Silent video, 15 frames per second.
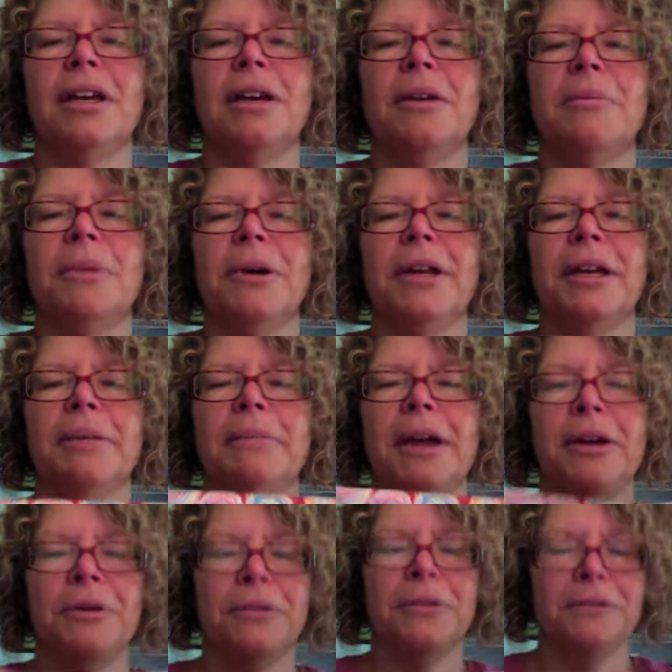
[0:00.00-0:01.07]
And I love
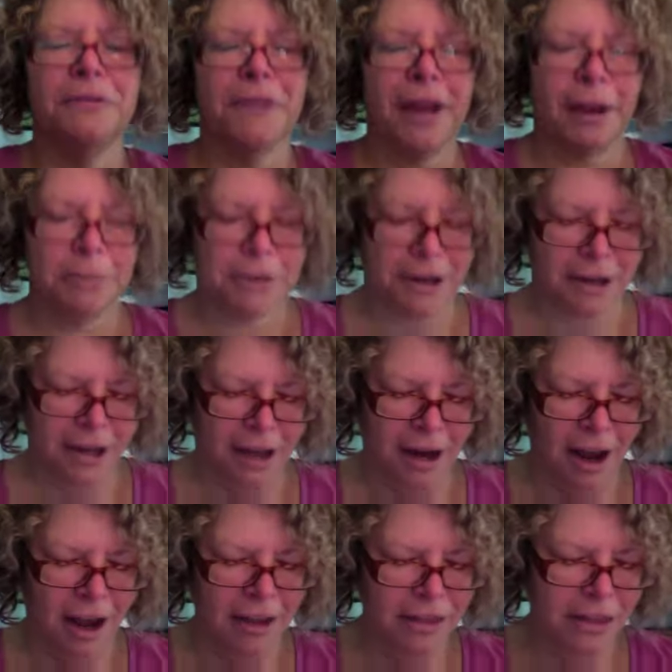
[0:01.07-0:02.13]
it because I can fit,
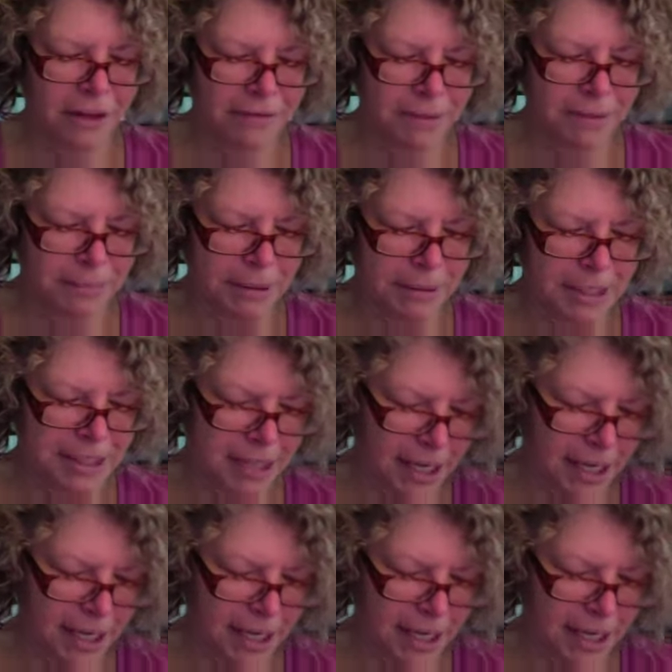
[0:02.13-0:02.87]
well, let's see.